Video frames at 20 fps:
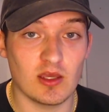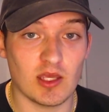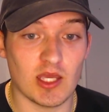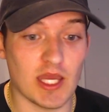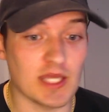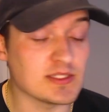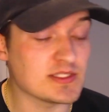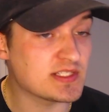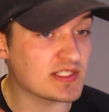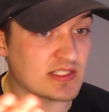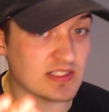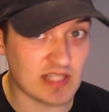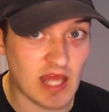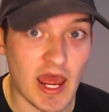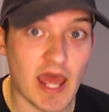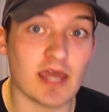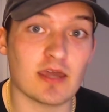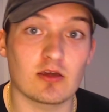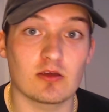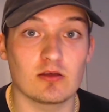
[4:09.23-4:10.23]
and
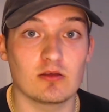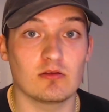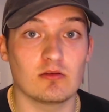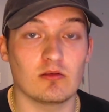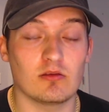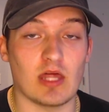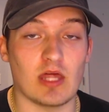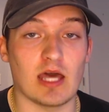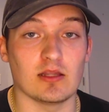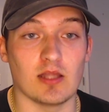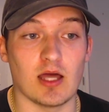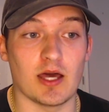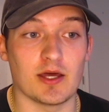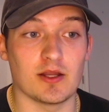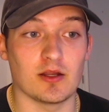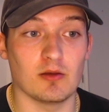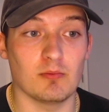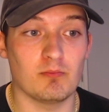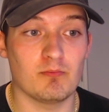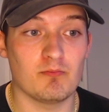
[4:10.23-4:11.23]
stack that lineup.